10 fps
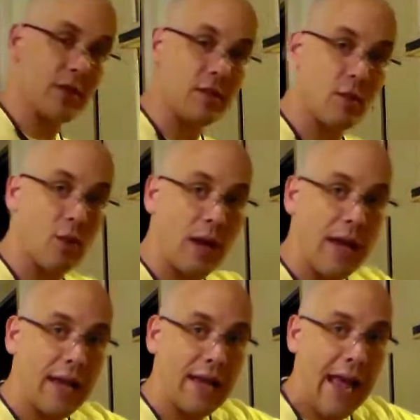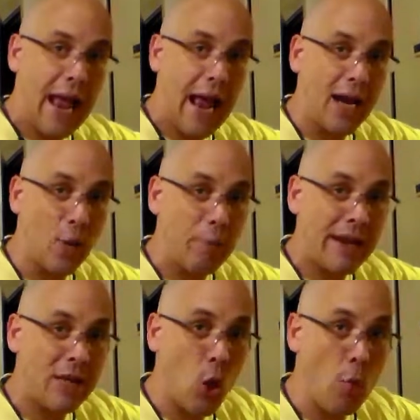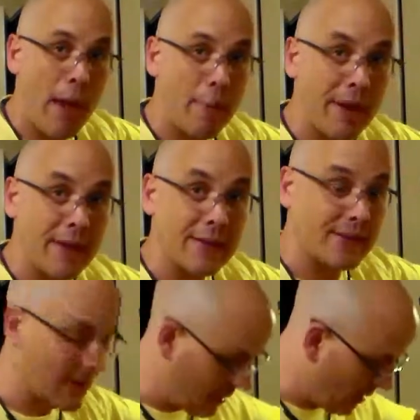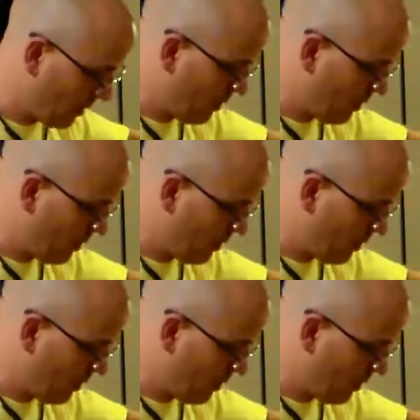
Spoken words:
rest of your jalapeno peppers,